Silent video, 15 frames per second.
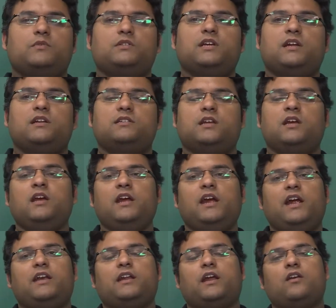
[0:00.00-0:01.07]
sense,
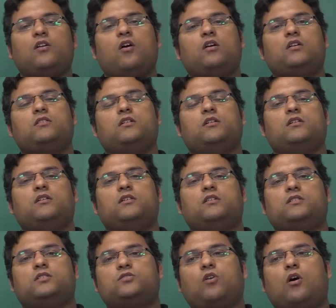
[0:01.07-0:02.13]
it cannot
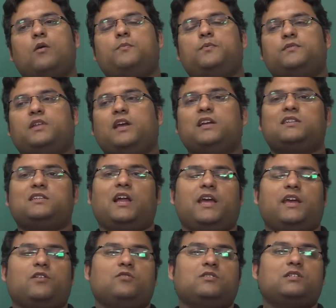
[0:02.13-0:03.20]
stop things
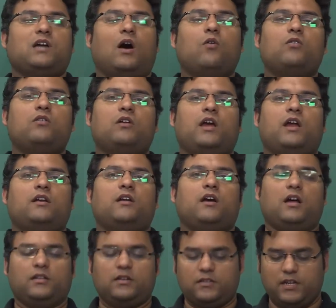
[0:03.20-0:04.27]
like sound and
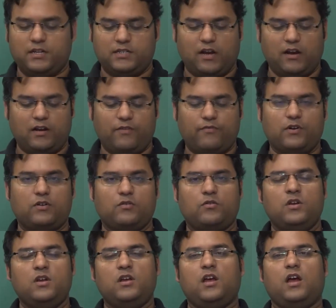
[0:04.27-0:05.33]
other things I will refer to
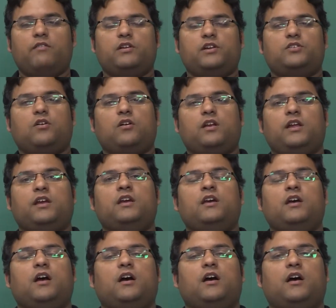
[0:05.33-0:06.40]
very shortly
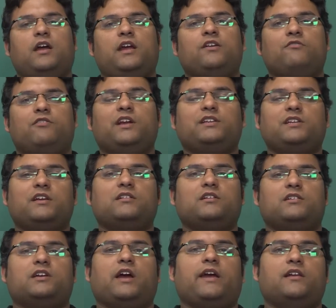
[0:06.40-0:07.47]
in reaching the
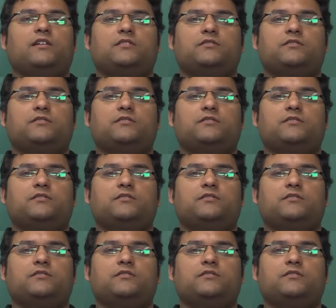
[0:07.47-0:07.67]
child.